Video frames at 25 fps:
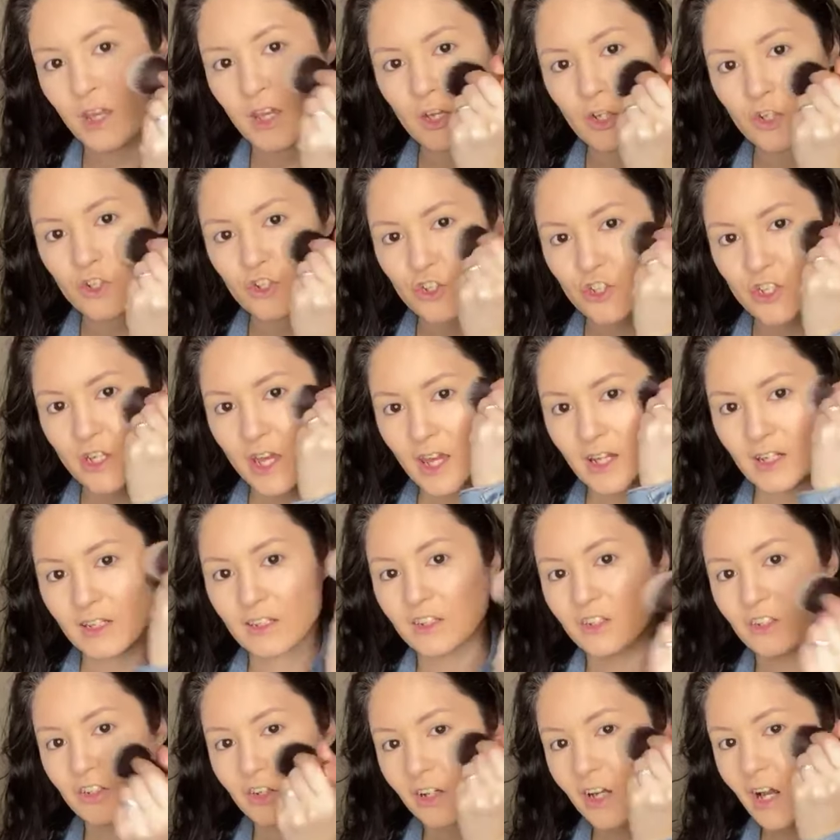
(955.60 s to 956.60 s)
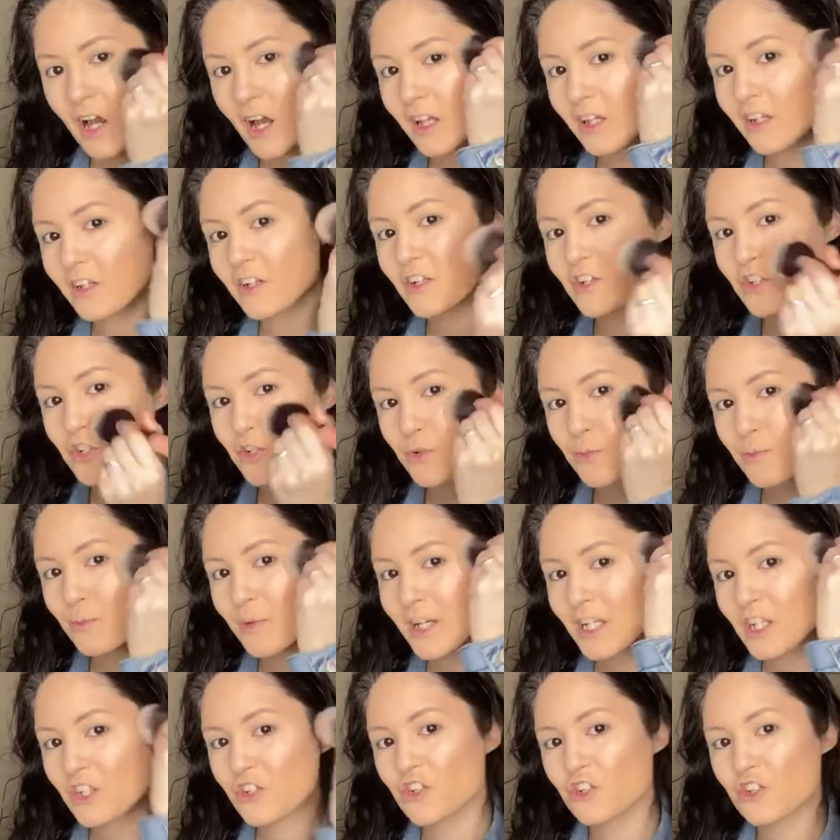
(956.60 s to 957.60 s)
Just add a little color to
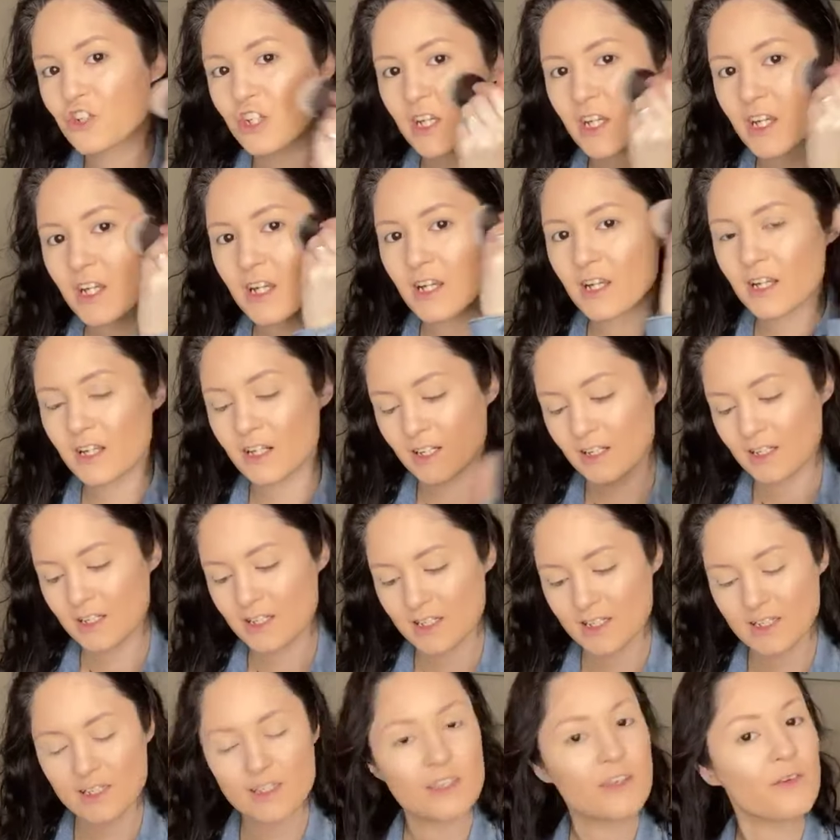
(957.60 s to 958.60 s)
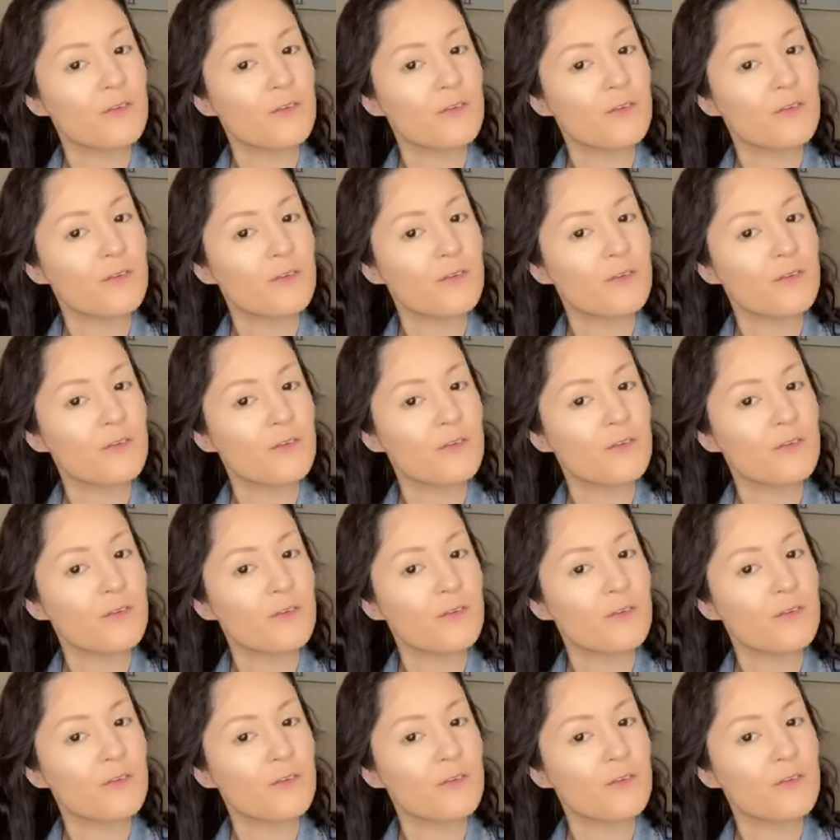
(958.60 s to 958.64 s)
my cheeks.